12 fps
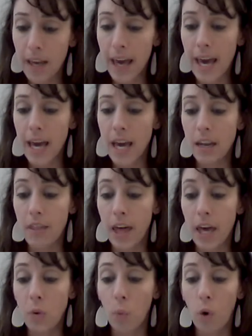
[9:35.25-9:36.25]
And
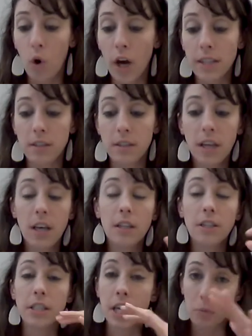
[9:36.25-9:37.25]
they want
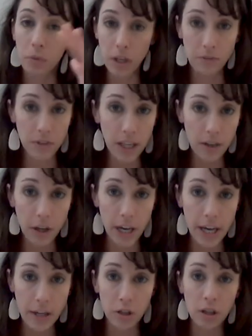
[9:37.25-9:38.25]
to get rid of
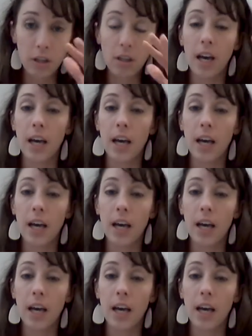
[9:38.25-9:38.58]
segregation,